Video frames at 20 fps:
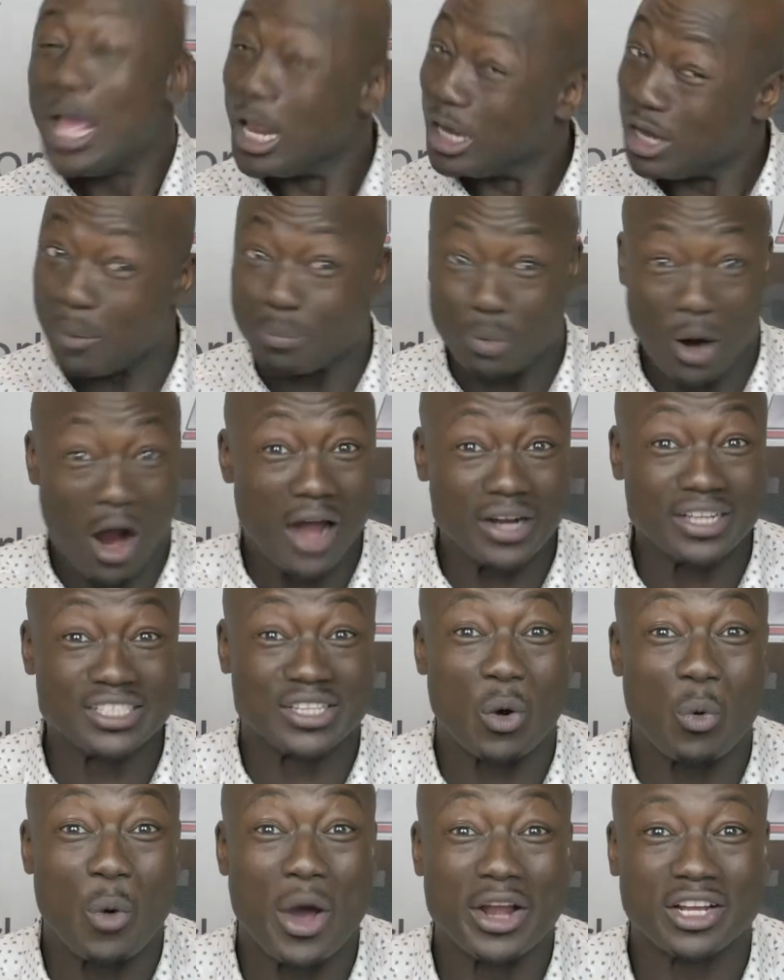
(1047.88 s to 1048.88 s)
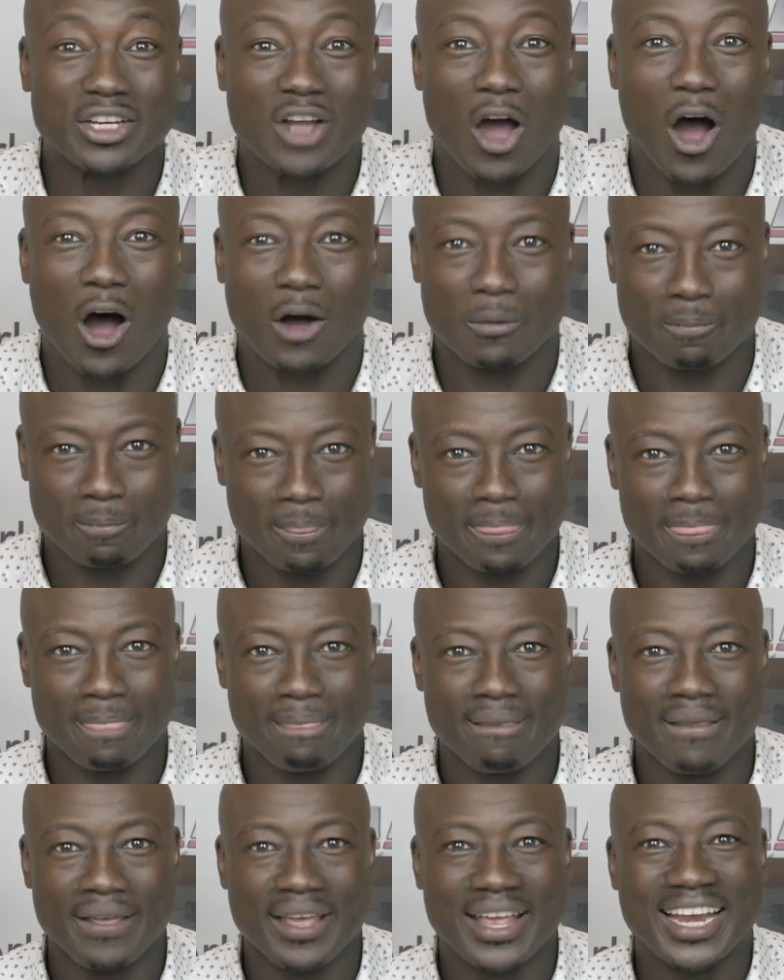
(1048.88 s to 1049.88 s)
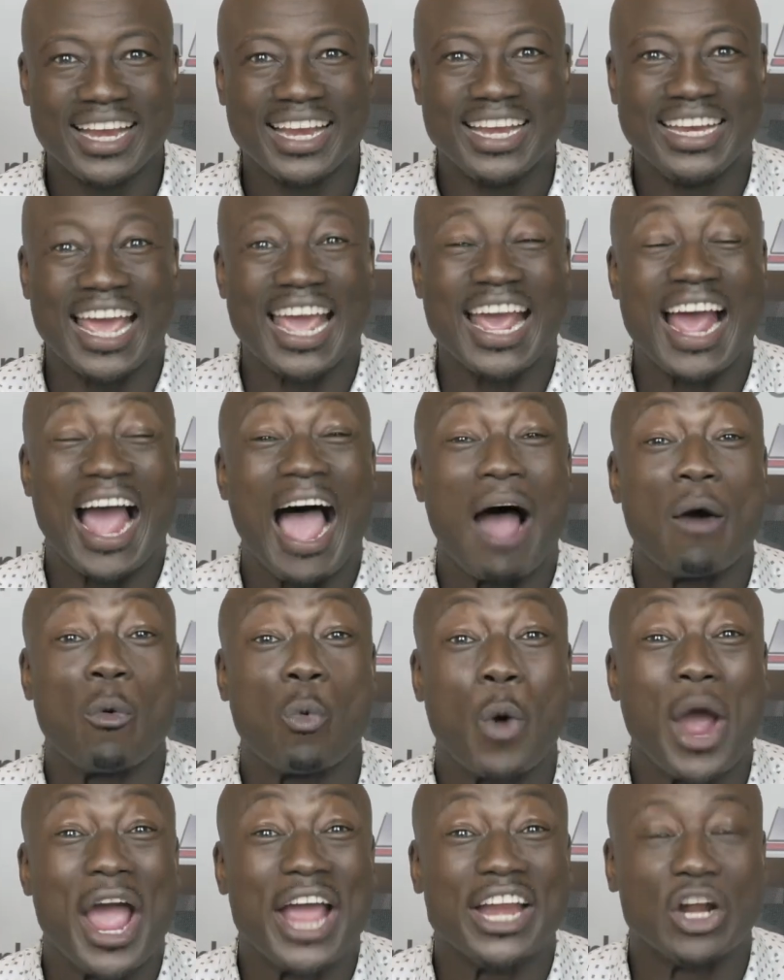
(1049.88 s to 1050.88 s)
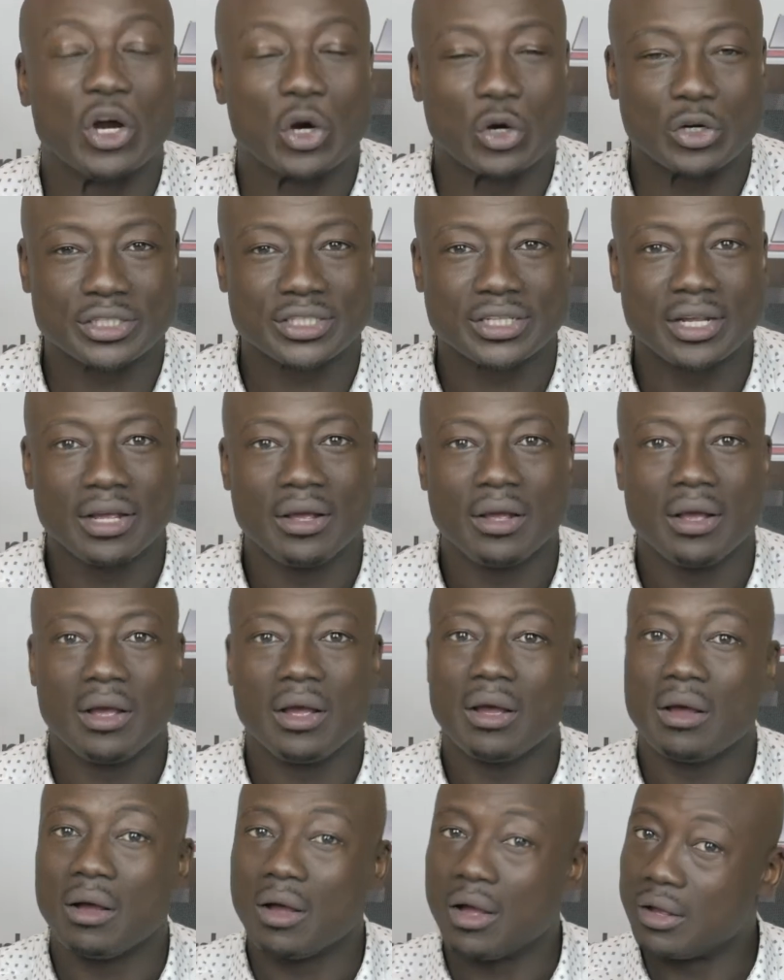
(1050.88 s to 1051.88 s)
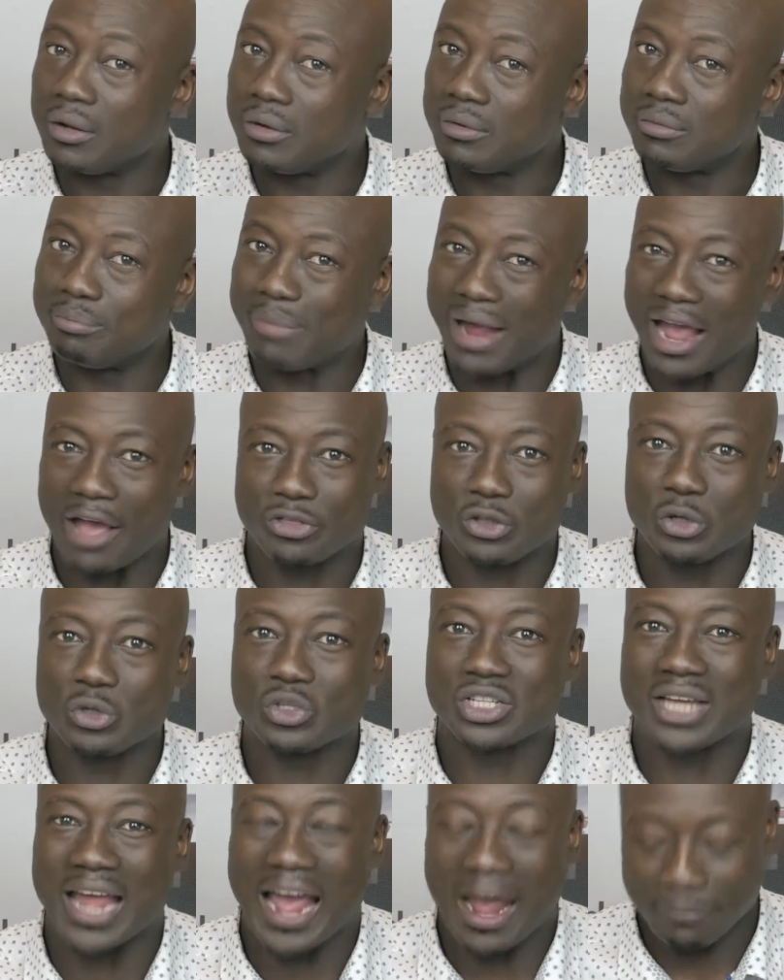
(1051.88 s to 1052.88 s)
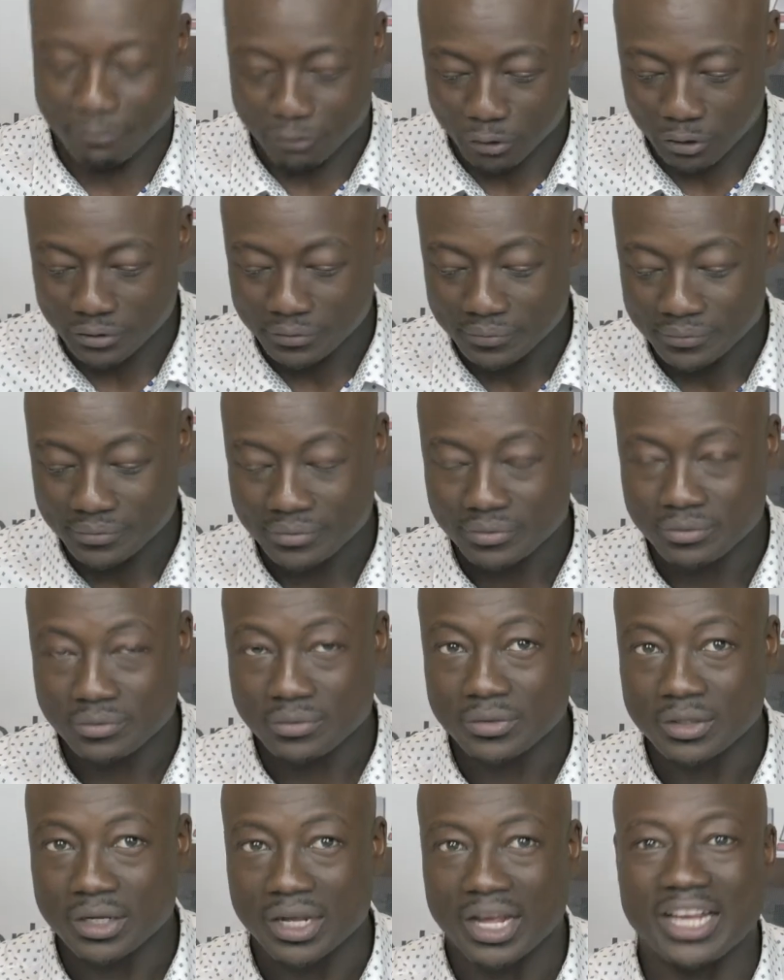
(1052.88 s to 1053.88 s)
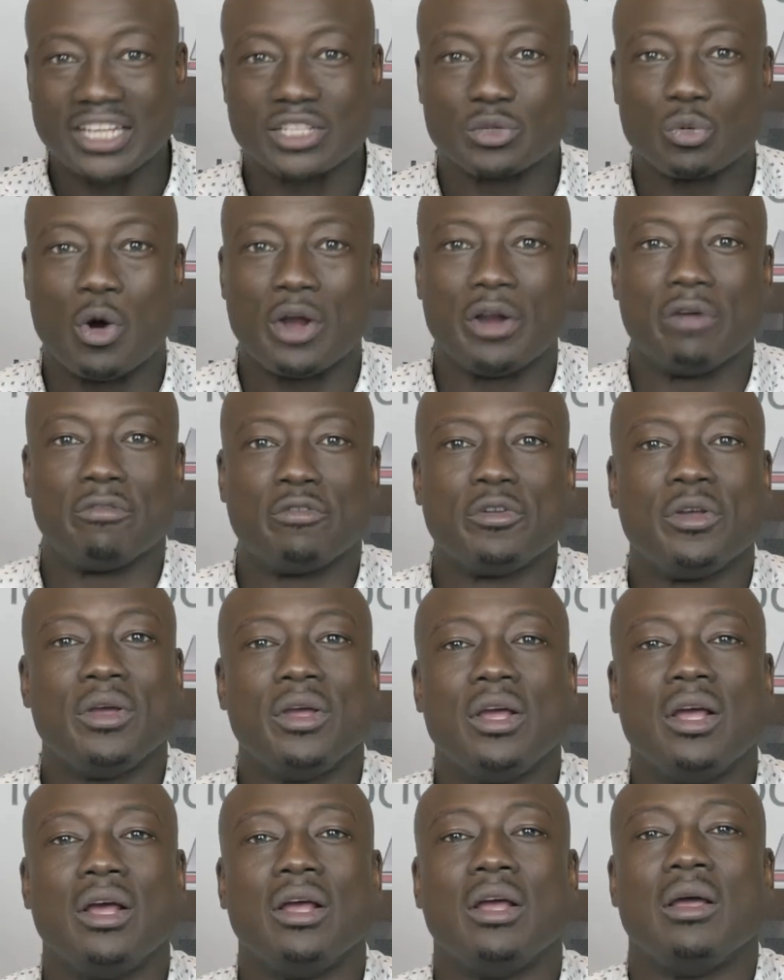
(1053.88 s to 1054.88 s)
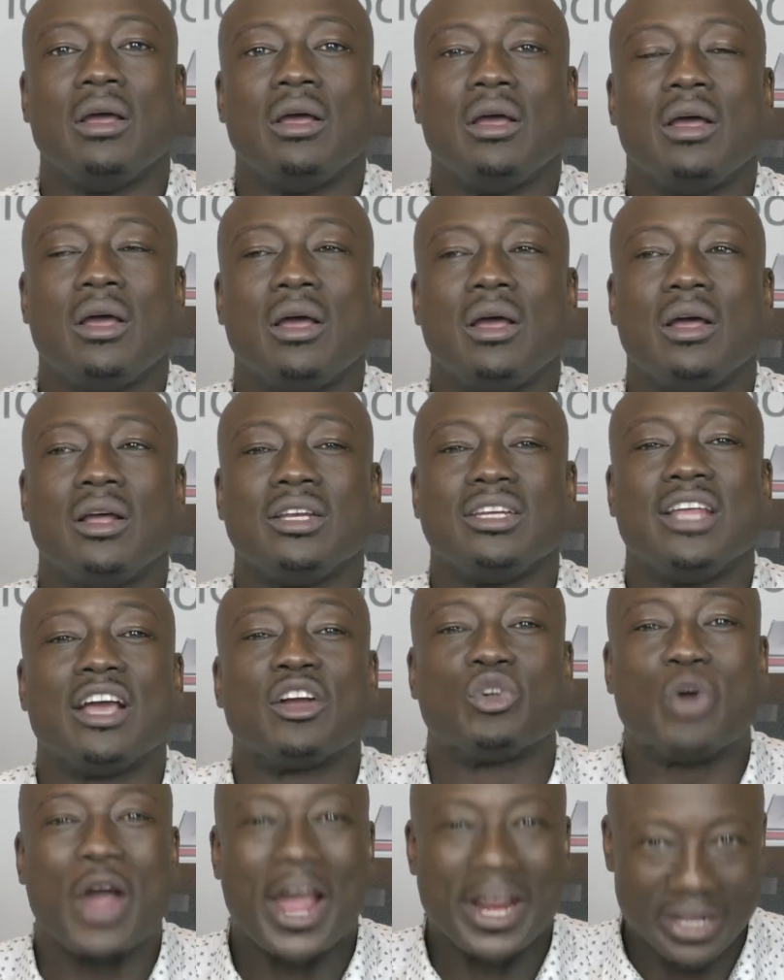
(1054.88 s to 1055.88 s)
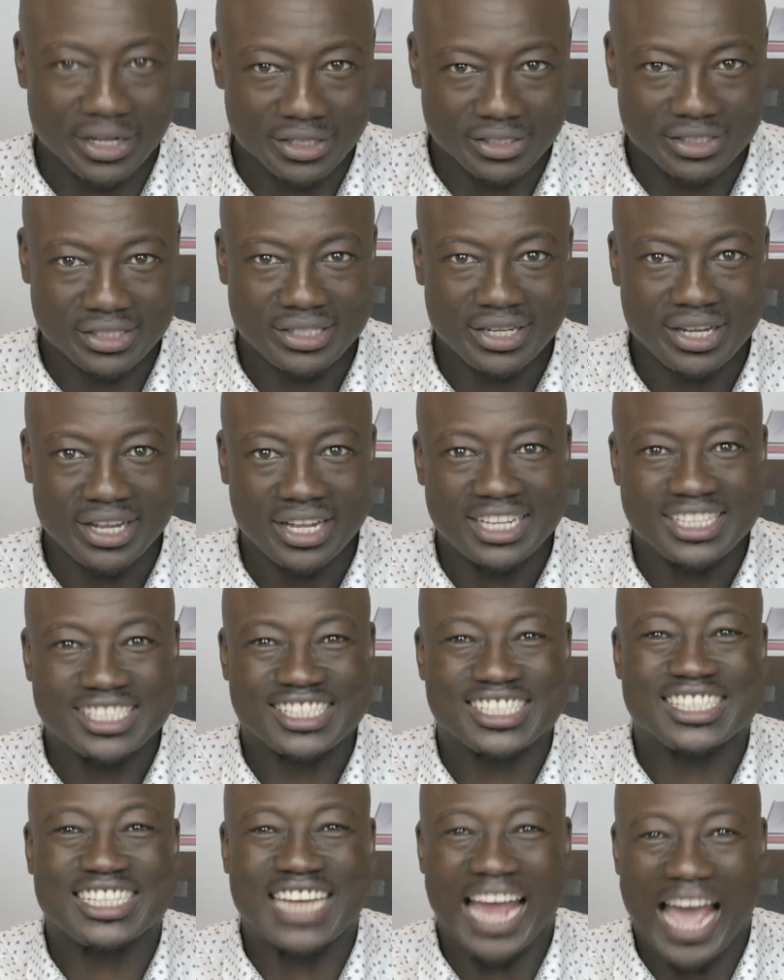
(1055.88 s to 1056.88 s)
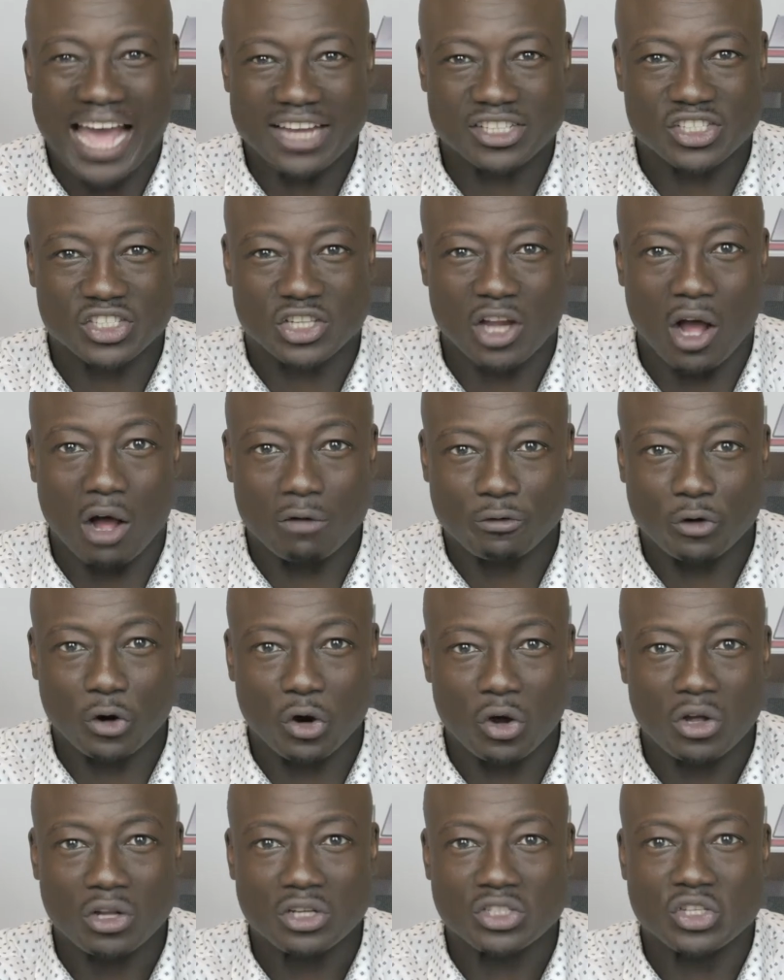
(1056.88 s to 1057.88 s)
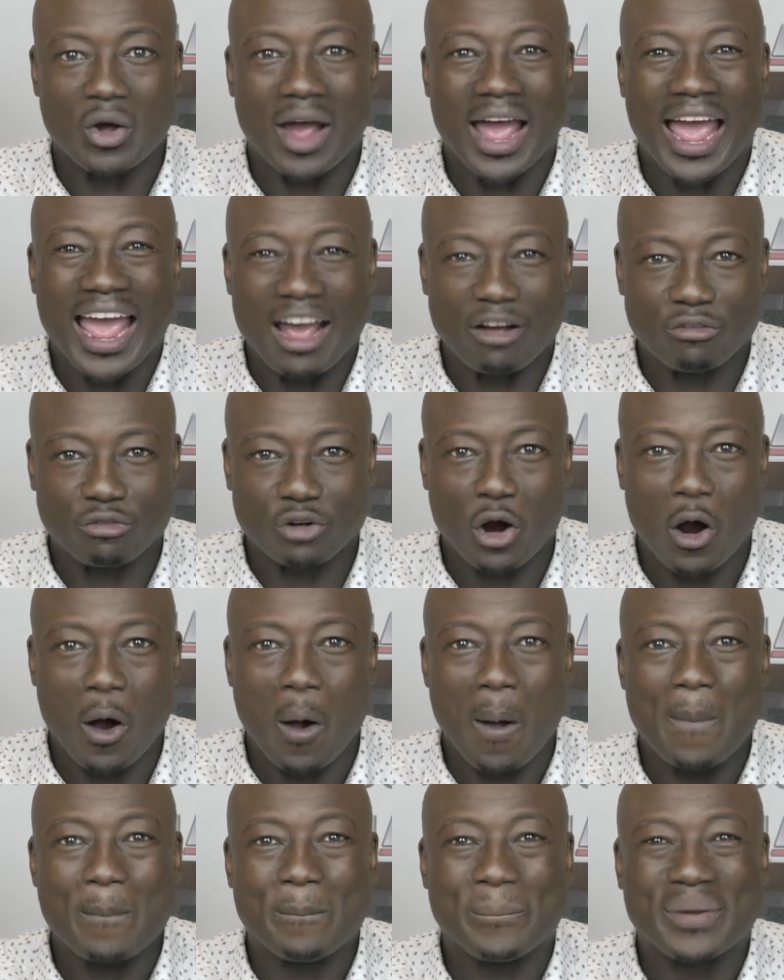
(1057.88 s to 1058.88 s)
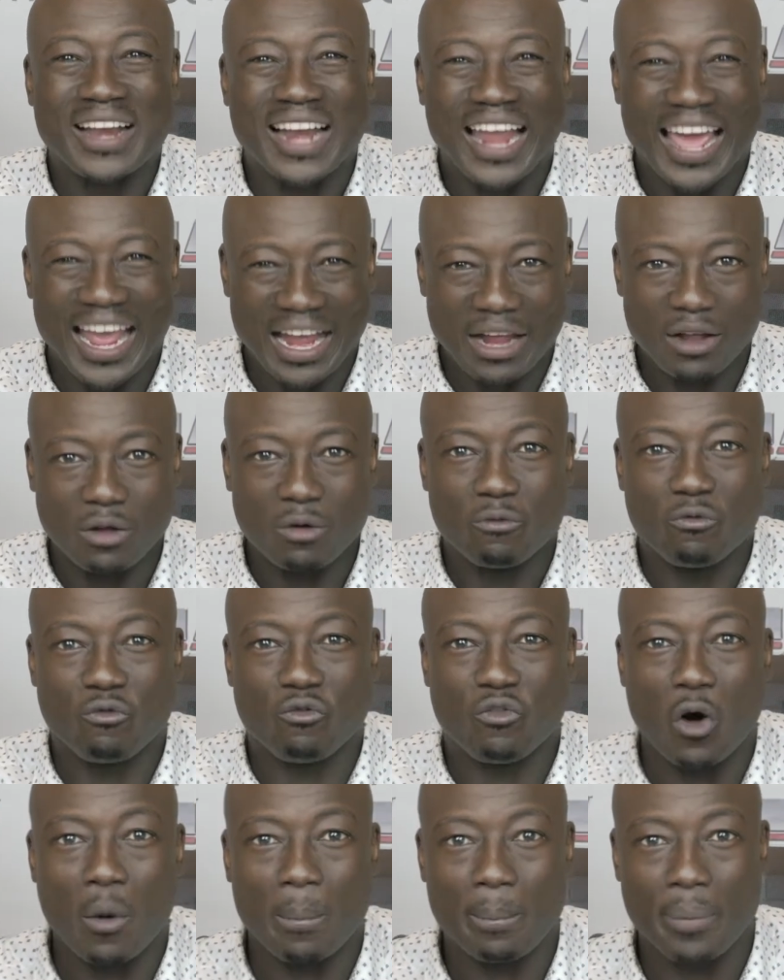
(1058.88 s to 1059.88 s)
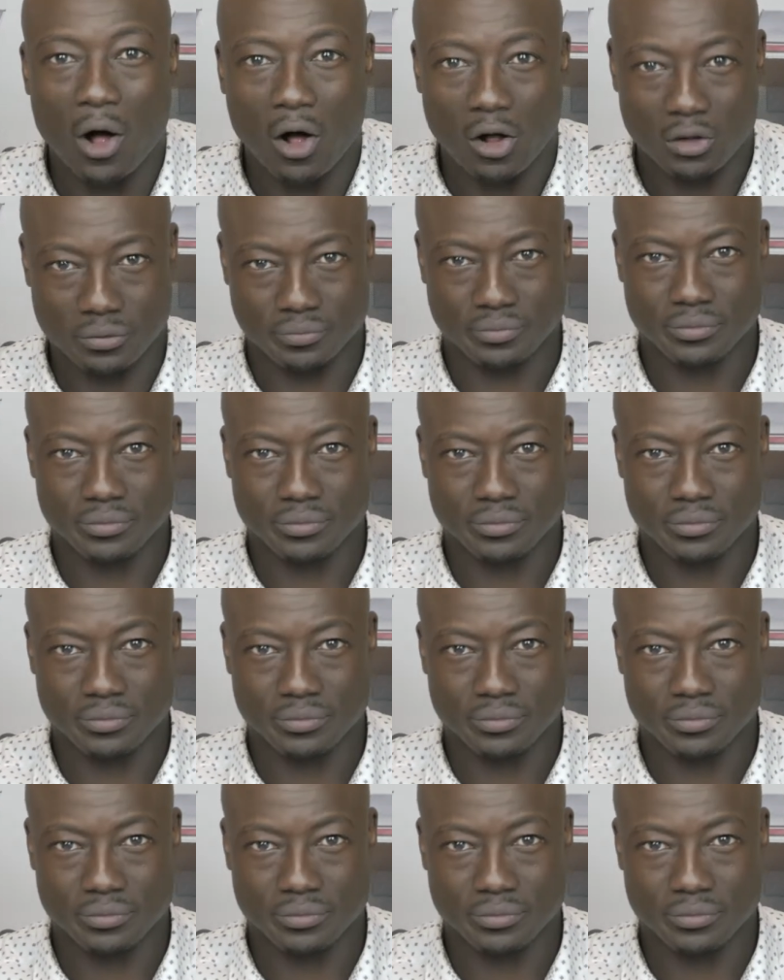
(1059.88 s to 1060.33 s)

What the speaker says: LeBron is a winner, dog. They are winners. Matthew Stafford is one of the greatest stat stuffer to ever play football.